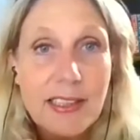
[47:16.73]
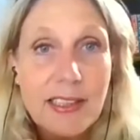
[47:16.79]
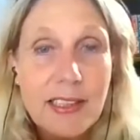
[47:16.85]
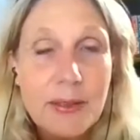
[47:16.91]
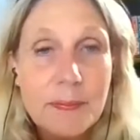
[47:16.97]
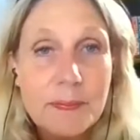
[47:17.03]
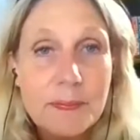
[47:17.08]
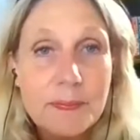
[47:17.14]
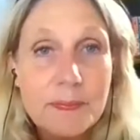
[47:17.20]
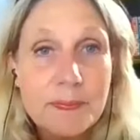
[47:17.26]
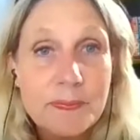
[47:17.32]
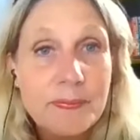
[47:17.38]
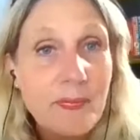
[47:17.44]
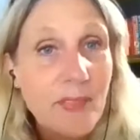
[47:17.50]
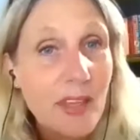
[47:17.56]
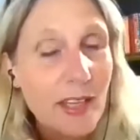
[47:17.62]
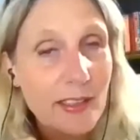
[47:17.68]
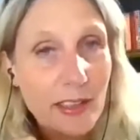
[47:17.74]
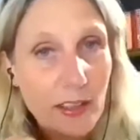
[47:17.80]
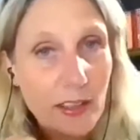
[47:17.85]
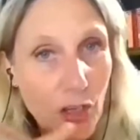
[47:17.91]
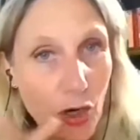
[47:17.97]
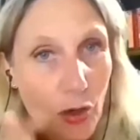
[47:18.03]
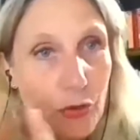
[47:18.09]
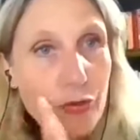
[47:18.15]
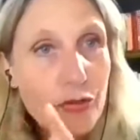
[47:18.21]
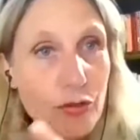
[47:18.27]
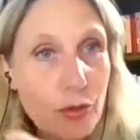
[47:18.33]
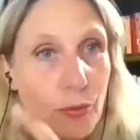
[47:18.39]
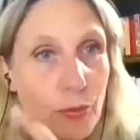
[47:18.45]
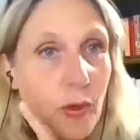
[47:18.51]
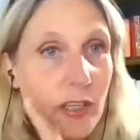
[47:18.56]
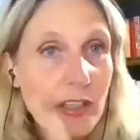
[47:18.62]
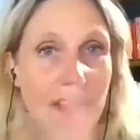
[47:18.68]
and goes
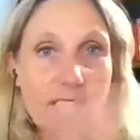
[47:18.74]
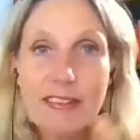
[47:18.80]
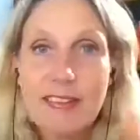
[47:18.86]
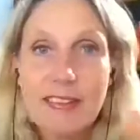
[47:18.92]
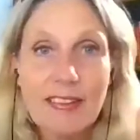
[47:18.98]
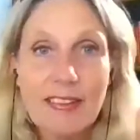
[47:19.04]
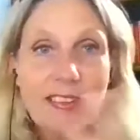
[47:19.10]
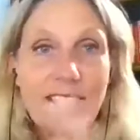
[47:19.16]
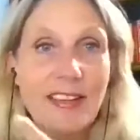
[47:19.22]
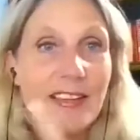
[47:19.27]
towards